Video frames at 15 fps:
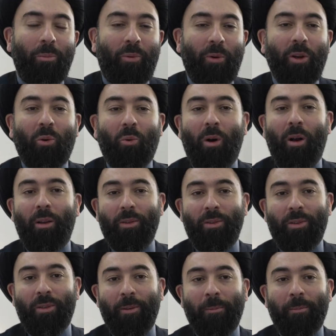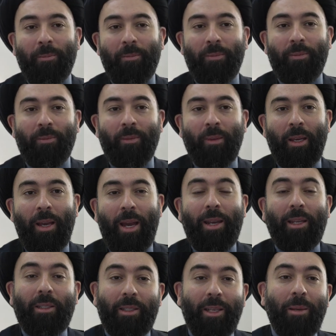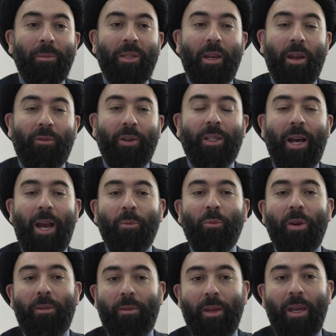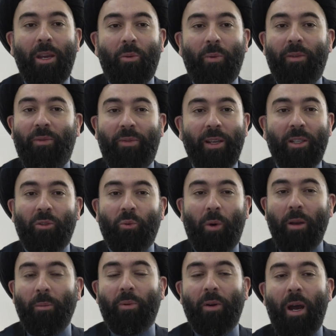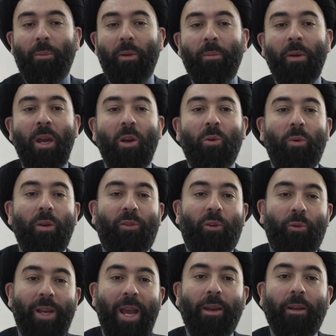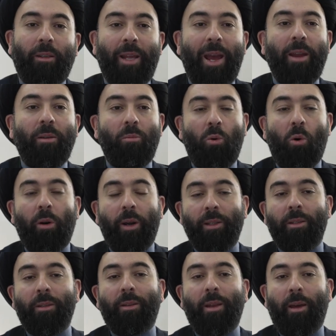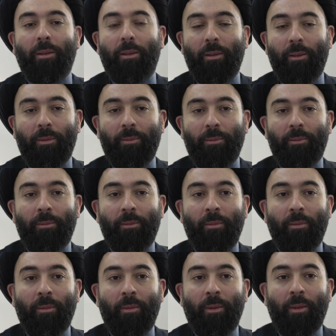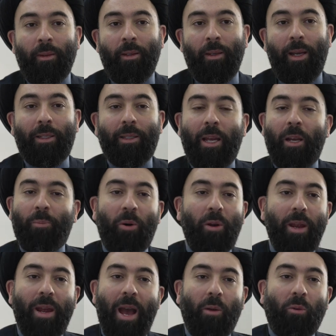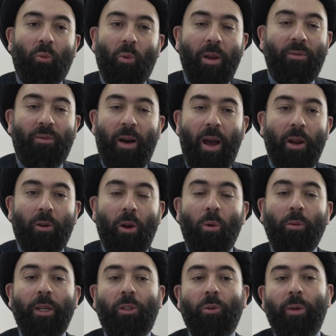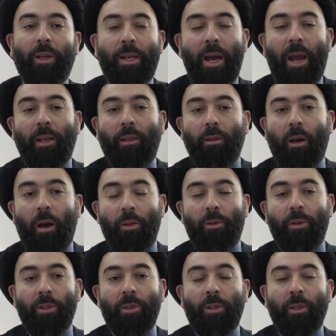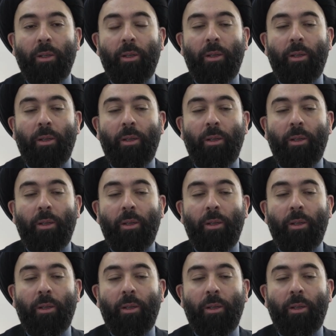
brick walls. And it seems that every time we think we fixed one problem, we've created 10 more instead. It's like putting out one fire only to ignite others